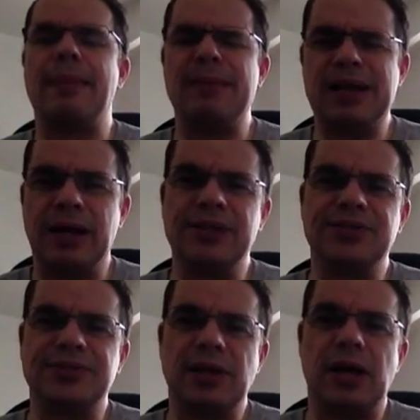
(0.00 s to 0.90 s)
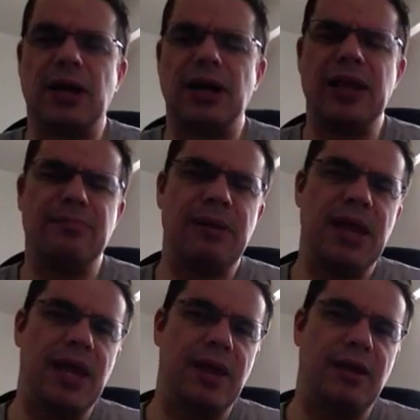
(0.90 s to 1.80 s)
because uh, it
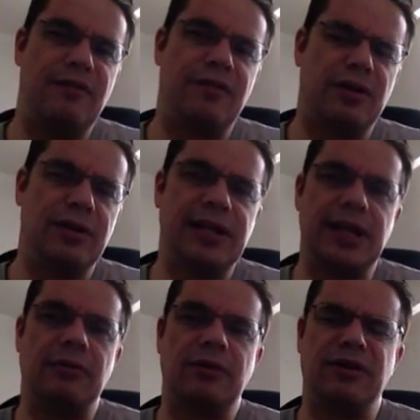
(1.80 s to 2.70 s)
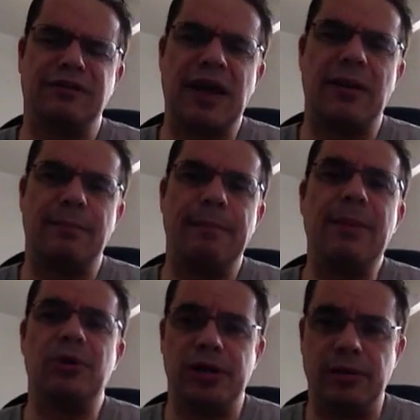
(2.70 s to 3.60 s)
may inadvertently get rid of that
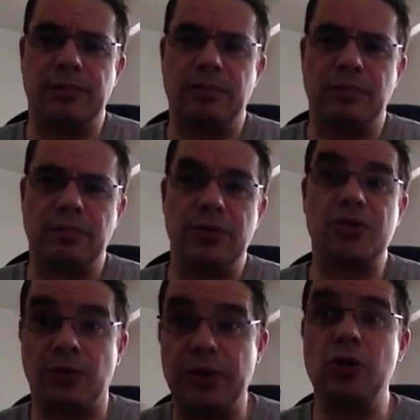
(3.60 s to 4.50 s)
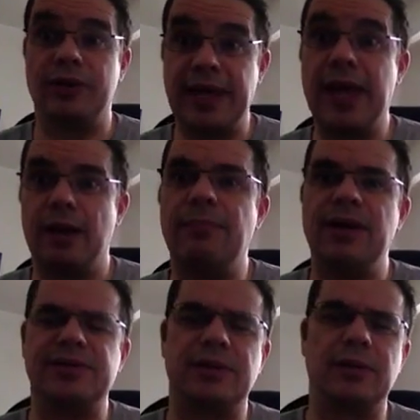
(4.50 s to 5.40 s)
memory, so that your data
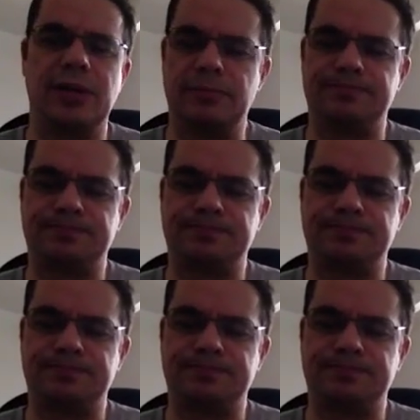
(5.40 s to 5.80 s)
basically.